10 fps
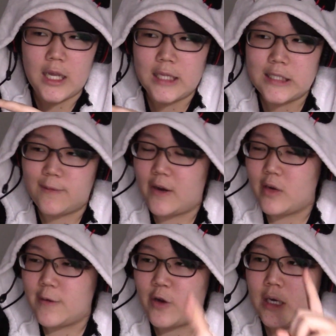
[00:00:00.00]
It is
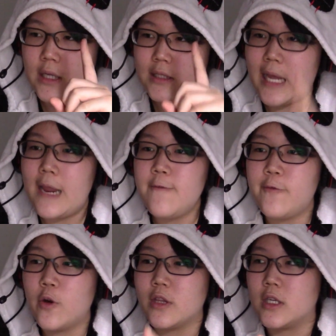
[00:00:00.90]
very different. Same
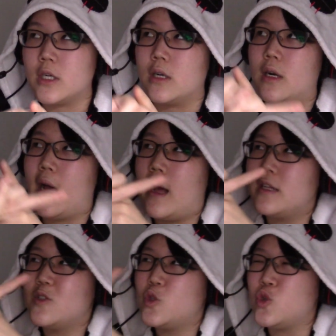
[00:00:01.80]
for the
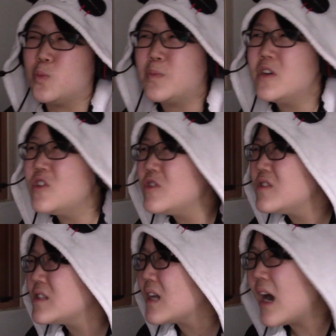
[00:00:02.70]

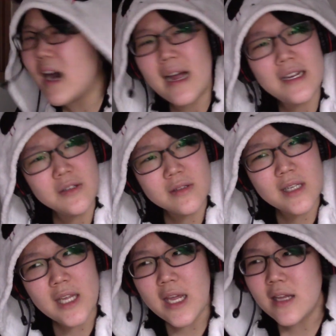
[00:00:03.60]
Superstar Idol
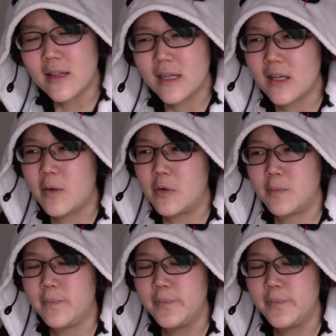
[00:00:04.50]
thingy that they were